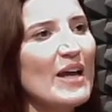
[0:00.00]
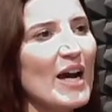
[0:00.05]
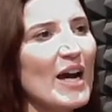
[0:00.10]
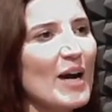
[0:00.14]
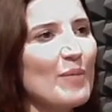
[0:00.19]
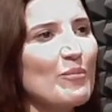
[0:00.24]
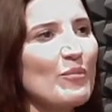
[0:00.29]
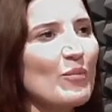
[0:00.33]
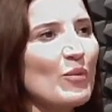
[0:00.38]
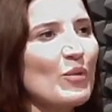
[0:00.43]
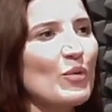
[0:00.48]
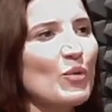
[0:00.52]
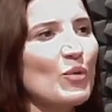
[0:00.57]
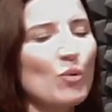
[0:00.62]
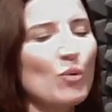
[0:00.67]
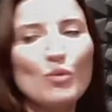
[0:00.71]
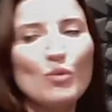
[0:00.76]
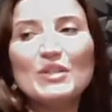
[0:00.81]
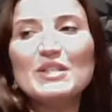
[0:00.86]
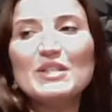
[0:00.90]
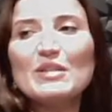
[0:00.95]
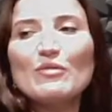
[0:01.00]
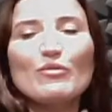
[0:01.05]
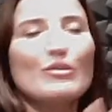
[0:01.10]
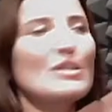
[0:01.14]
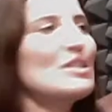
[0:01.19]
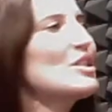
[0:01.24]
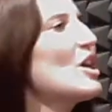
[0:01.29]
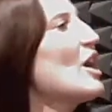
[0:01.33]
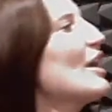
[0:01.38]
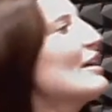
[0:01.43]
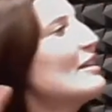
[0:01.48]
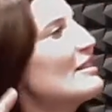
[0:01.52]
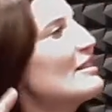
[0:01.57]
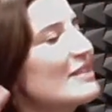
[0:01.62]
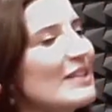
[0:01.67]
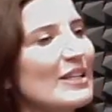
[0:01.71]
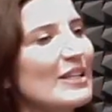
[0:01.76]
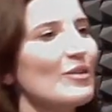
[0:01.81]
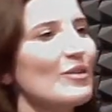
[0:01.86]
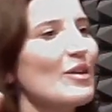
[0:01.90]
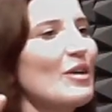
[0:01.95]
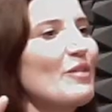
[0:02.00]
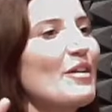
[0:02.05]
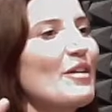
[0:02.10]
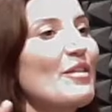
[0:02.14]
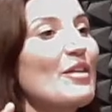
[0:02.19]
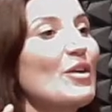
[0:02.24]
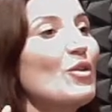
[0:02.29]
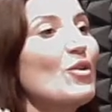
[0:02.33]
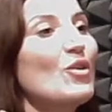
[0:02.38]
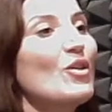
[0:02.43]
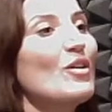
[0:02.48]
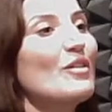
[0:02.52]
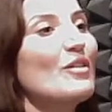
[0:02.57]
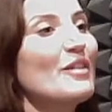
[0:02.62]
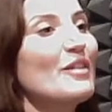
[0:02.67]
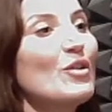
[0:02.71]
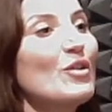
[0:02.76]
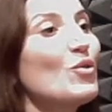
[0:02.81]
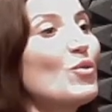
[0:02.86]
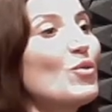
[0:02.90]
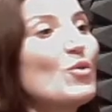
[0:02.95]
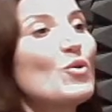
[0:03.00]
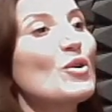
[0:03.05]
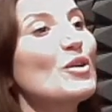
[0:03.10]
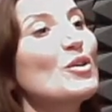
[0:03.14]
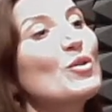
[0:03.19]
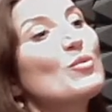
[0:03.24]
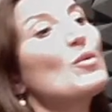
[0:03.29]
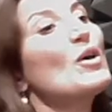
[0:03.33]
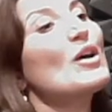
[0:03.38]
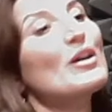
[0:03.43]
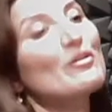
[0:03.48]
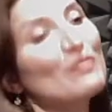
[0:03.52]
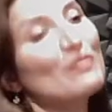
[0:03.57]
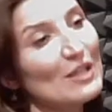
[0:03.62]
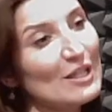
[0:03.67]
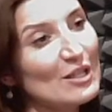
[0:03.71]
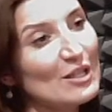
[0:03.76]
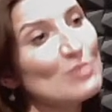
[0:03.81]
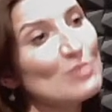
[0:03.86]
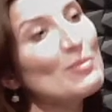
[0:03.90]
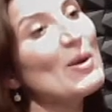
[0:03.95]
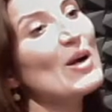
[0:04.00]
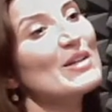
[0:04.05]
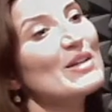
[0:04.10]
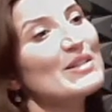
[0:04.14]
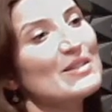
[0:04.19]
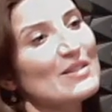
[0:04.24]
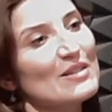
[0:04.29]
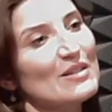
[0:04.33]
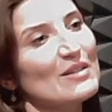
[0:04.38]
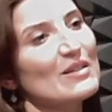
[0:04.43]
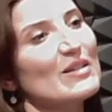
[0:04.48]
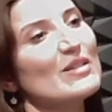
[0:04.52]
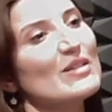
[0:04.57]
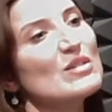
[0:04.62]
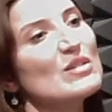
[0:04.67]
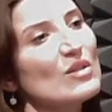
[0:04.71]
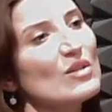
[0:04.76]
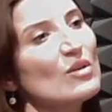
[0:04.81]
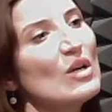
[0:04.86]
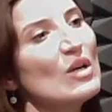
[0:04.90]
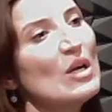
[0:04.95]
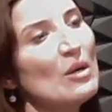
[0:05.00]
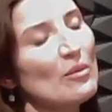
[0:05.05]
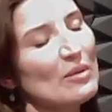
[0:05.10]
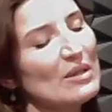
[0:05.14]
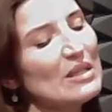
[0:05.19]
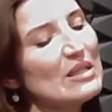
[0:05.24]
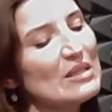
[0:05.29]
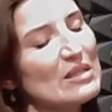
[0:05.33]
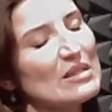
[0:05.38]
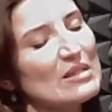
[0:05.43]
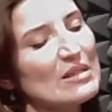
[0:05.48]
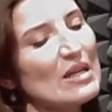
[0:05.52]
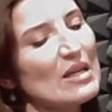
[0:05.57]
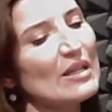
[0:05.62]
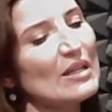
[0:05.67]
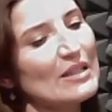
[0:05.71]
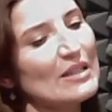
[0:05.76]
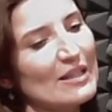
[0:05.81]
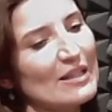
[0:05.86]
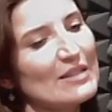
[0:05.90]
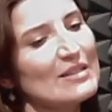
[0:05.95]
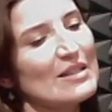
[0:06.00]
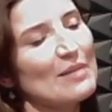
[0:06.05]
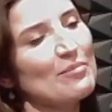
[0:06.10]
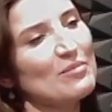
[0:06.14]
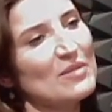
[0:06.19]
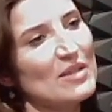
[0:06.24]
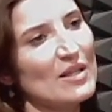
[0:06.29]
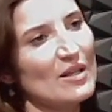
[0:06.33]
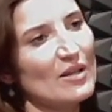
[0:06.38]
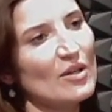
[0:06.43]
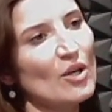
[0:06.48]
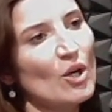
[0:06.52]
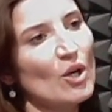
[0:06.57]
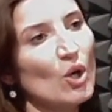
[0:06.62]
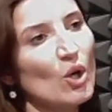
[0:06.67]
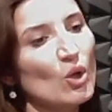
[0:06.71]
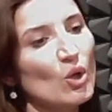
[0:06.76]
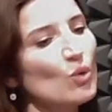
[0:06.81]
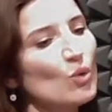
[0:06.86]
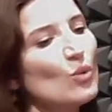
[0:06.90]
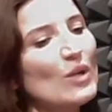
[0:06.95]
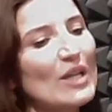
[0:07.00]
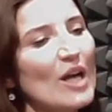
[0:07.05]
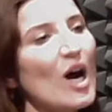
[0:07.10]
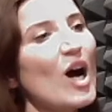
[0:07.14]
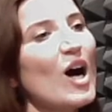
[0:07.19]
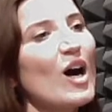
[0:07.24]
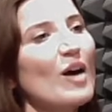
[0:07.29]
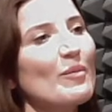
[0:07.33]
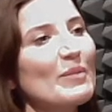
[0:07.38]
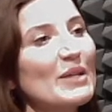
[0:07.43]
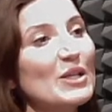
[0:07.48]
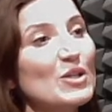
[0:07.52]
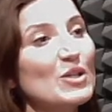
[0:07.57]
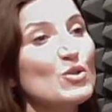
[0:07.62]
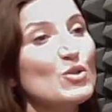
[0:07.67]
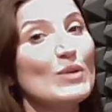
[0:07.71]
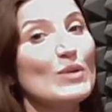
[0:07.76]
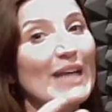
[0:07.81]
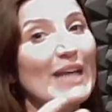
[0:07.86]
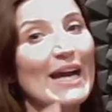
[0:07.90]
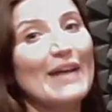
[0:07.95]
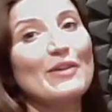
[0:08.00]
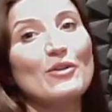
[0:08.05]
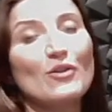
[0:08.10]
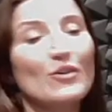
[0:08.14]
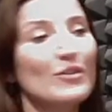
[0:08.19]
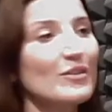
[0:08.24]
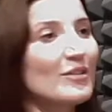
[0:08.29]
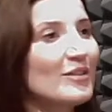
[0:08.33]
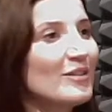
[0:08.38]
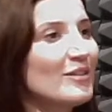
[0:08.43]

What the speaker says: and all the different diets that are out there, they're not all going to work for each person. And so we need to start accepting who we are, because you cannot